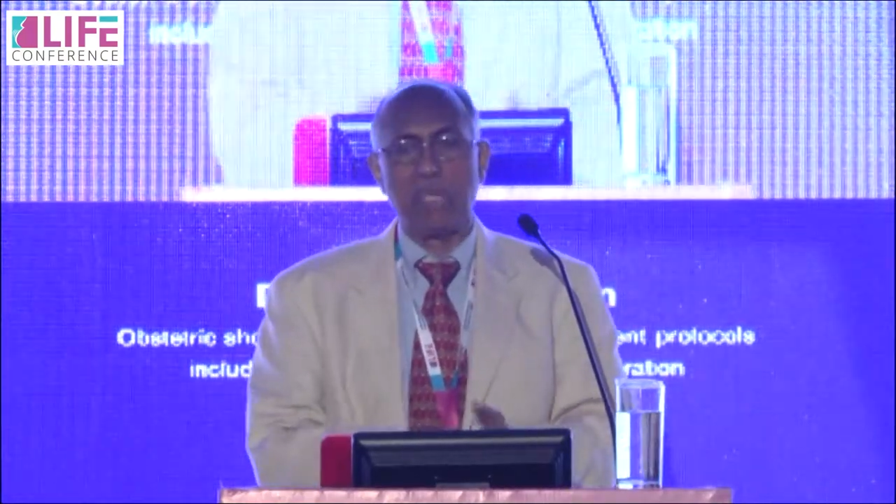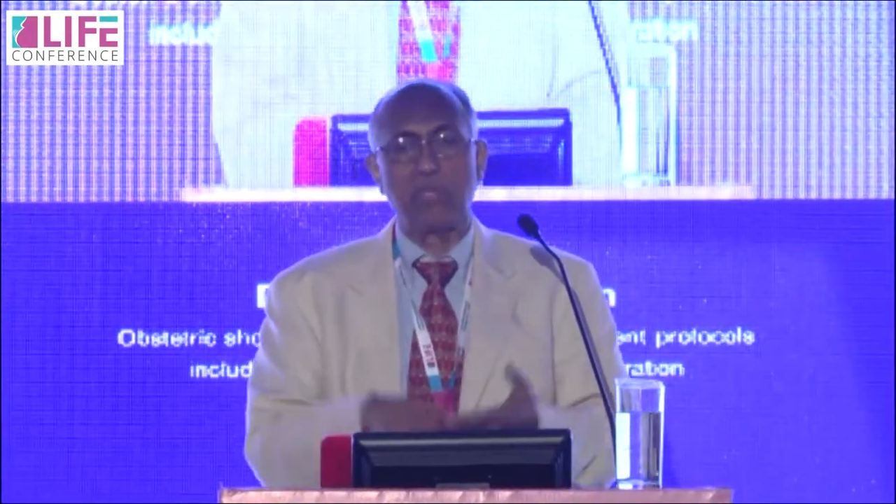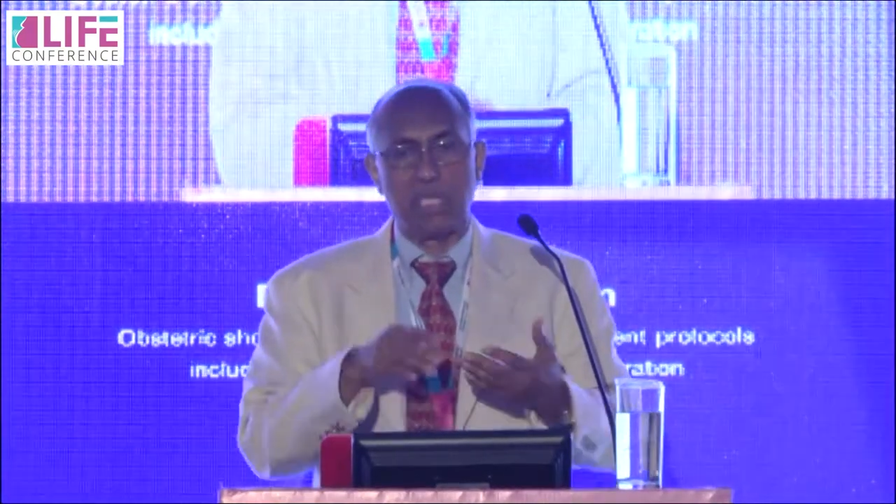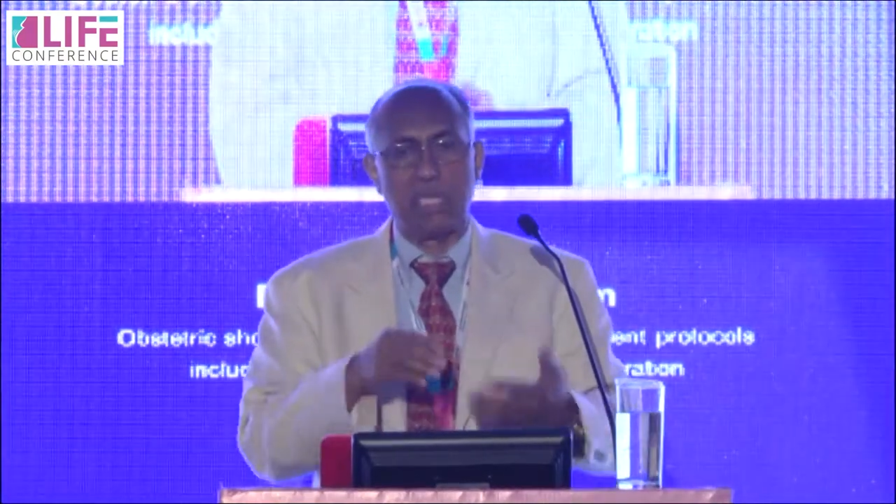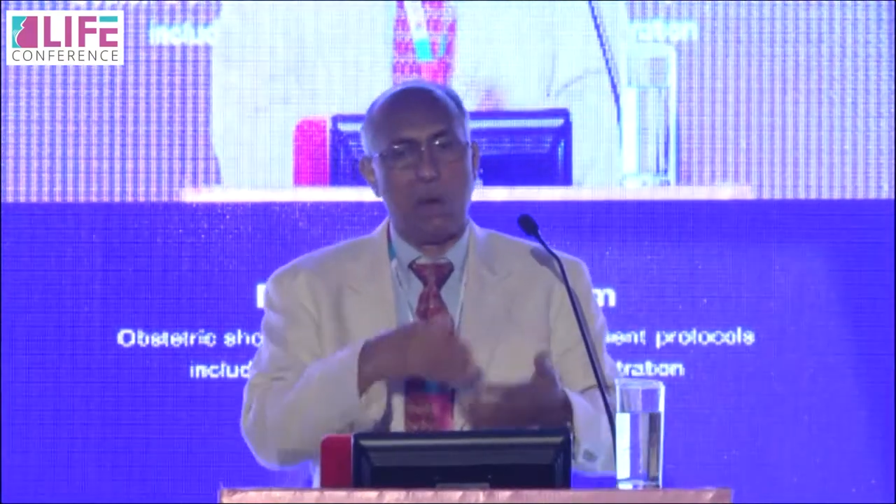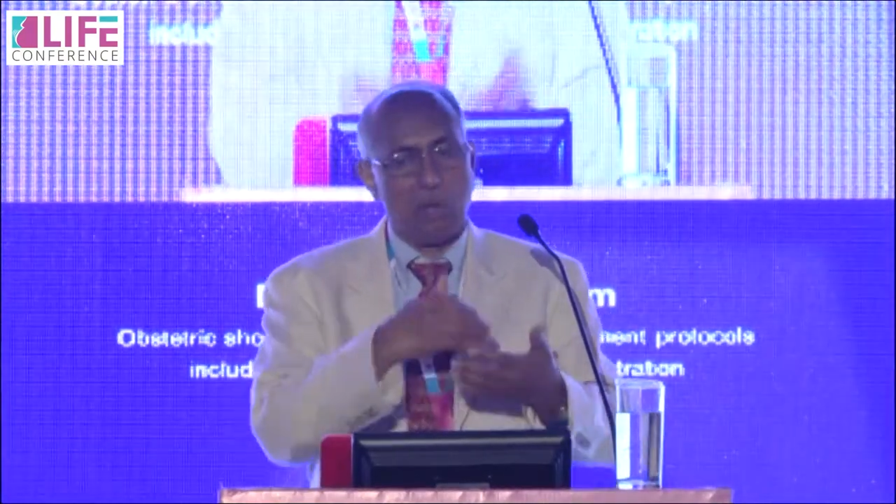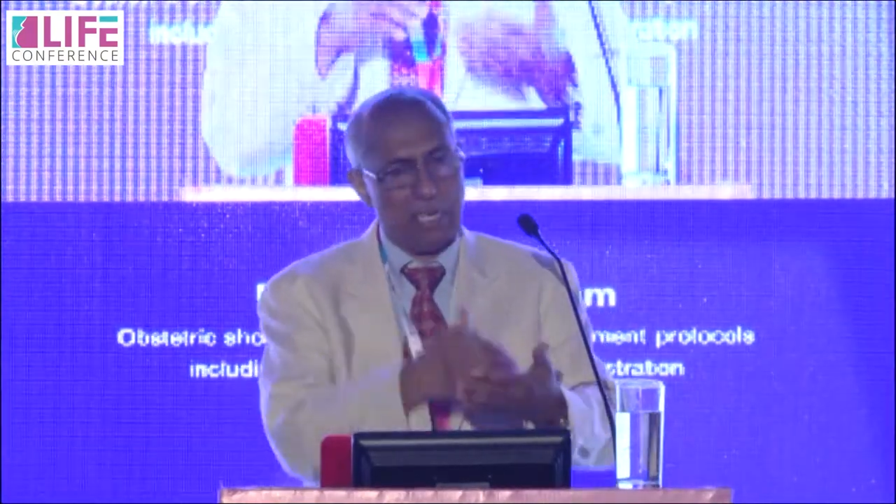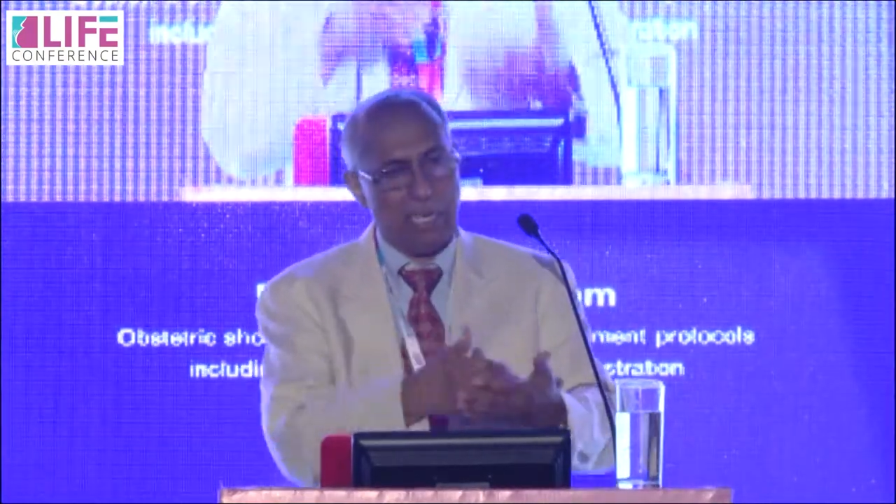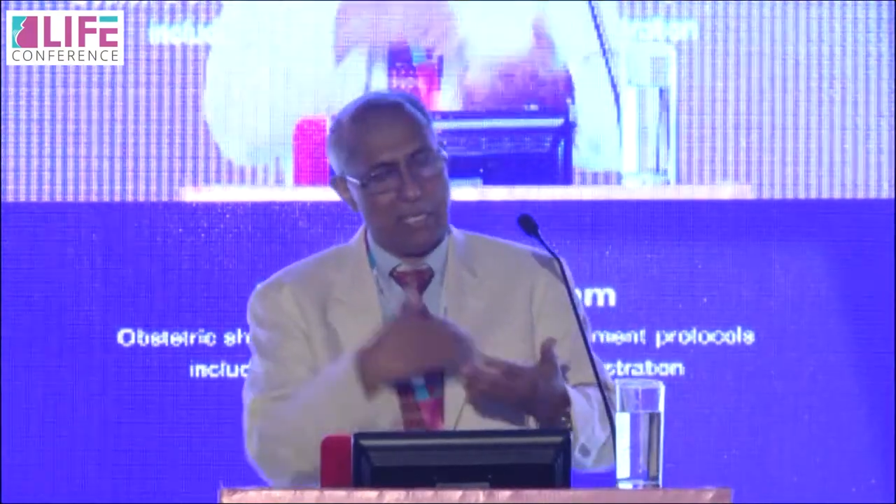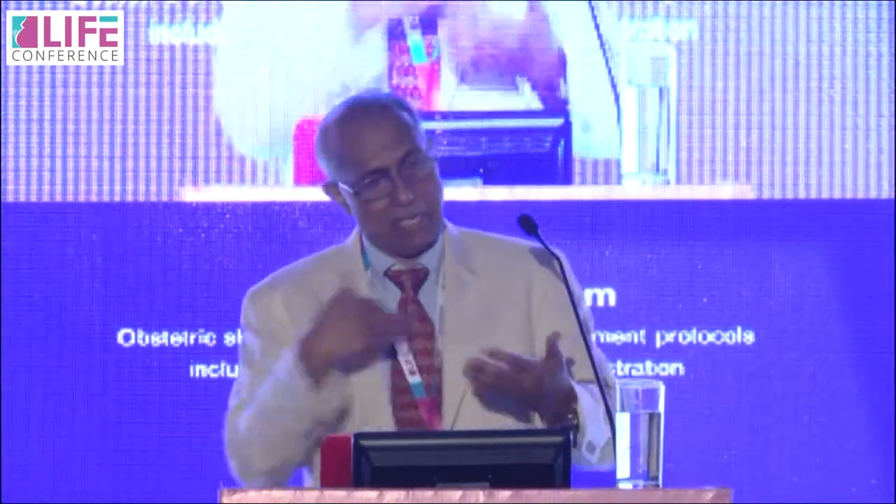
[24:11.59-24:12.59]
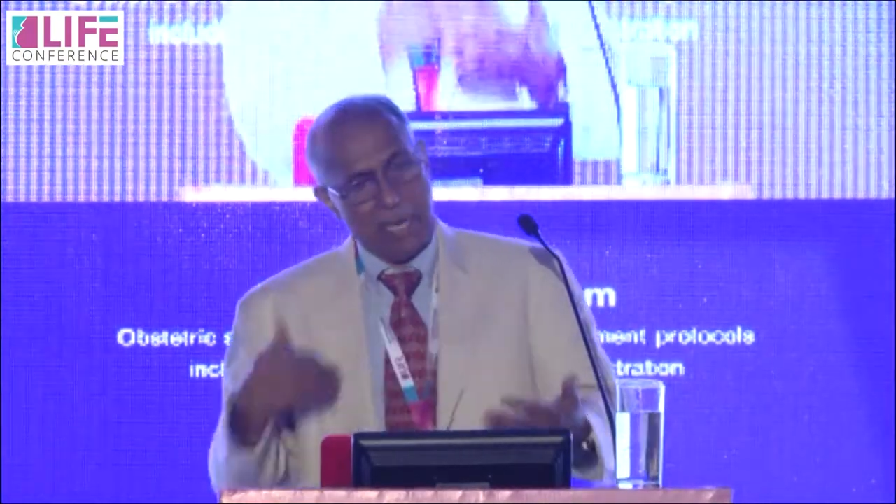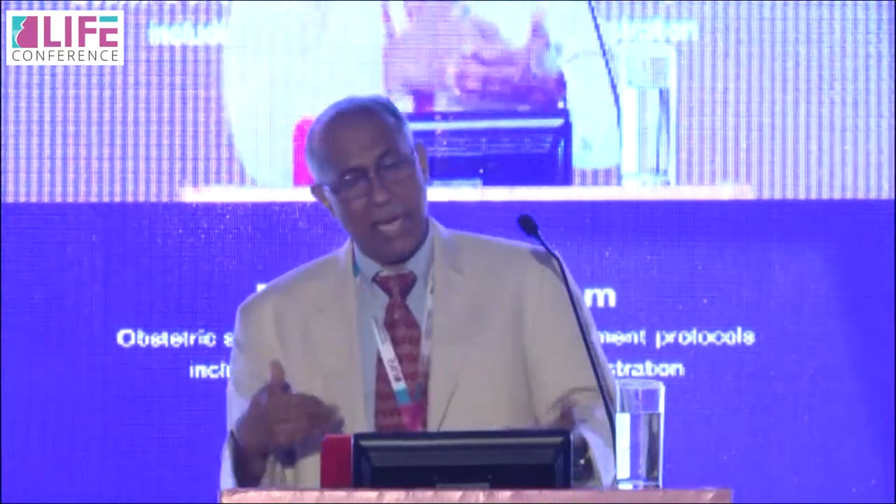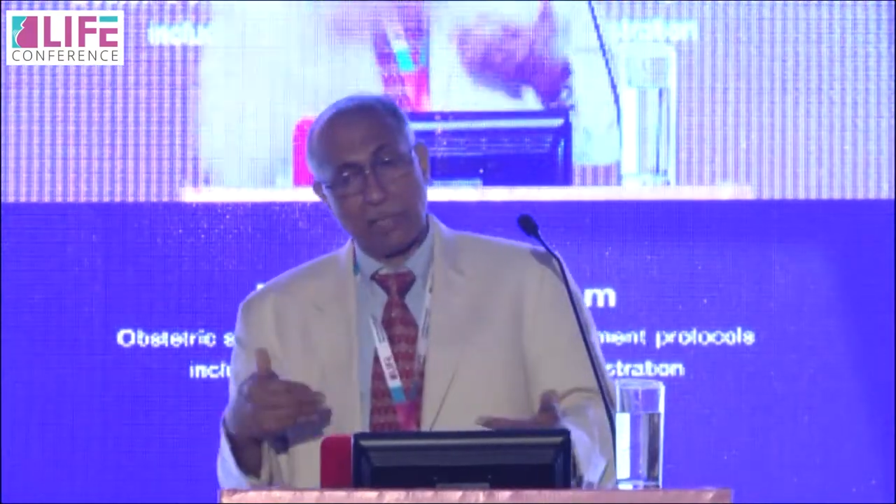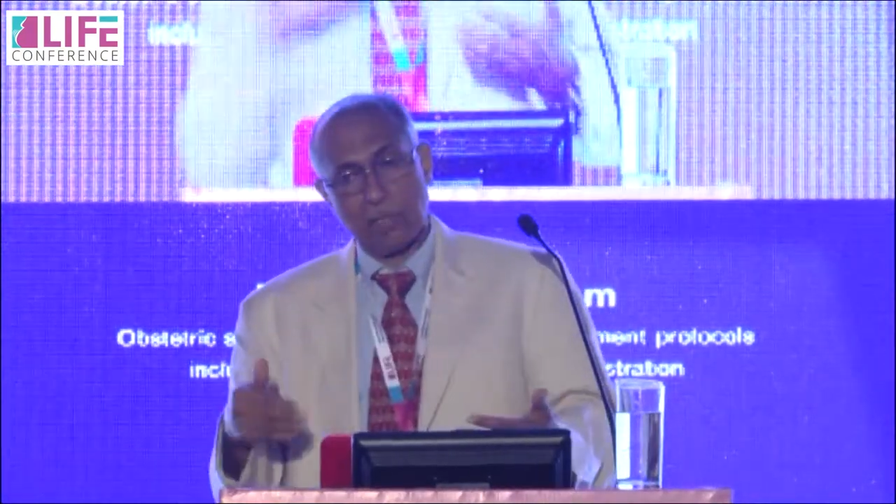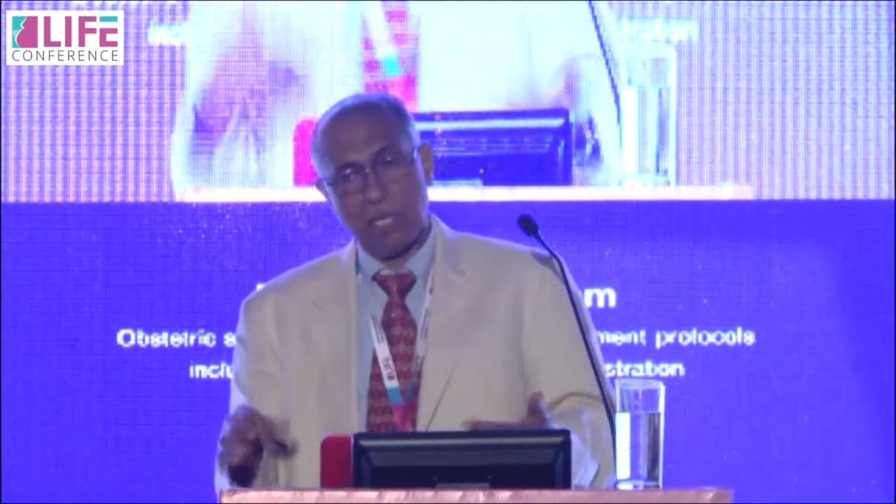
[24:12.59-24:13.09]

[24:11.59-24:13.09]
sit down and write in length.